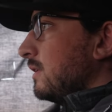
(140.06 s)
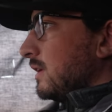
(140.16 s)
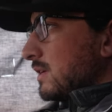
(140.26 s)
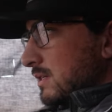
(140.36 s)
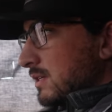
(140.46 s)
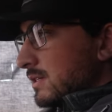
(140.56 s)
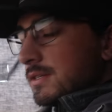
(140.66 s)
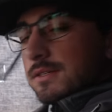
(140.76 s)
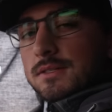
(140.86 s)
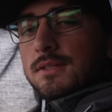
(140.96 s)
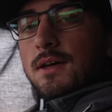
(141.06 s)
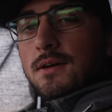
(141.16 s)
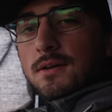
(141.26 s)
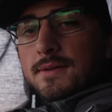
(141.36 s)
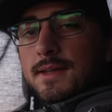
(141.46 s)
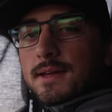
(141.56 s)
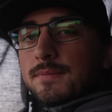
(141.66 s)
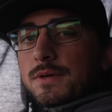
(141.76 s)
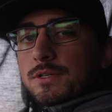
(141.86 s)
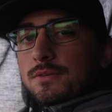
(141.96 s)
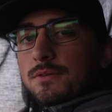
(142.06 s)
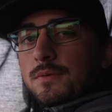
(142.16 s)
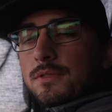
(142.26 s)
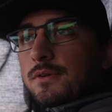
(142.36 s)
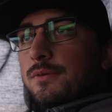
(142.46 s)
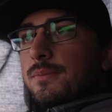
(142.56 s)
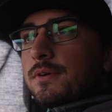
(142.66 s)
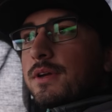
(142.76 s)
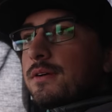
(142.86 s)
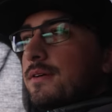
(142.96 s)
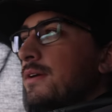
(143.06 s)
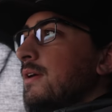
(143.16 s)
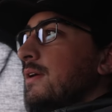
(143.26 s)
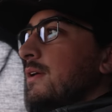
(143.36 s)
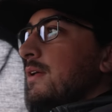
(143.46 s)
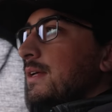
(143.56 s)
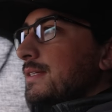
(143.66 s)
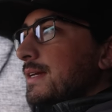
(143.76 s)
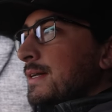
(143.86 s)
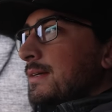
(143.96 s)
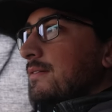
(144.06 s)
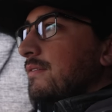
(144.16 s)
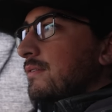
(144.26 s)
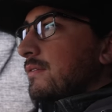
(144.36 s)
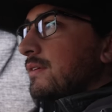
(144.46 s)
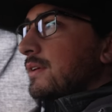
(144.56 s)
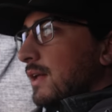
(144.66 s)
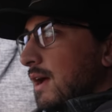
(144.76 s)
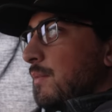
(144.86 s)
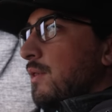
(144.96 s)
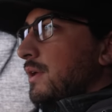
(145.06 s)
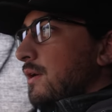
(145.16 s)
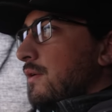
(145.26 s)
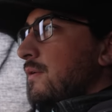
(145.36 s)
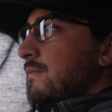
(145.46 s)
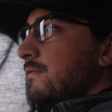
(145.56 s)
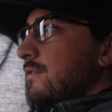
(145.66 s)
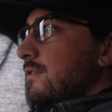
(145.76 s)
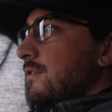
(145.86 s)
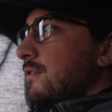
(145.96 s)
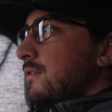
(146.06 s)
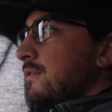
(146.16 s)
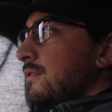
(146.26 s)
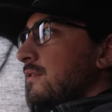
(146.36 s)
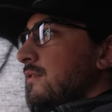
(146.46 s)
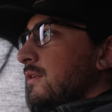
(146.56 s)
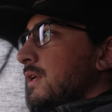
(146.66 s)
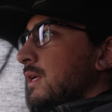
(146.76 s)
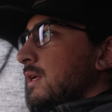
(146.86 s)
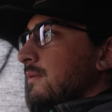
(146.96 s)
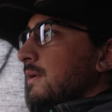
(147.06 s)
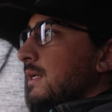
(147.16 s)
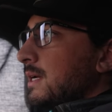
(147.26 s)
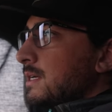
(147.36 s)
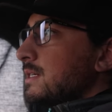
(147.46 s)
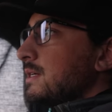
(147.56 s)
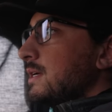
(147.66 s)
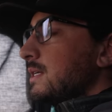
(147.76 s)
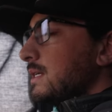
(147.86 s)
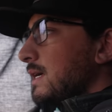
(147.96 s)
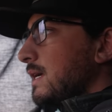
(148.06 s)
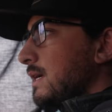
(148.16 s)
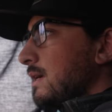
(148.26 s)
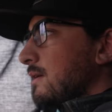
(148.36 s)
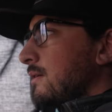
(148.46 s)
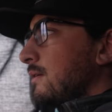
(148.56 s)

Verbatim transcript: Guess this is uh, day number two with Cooper here. It's kind of, I'm only home for, we had yesterday, today,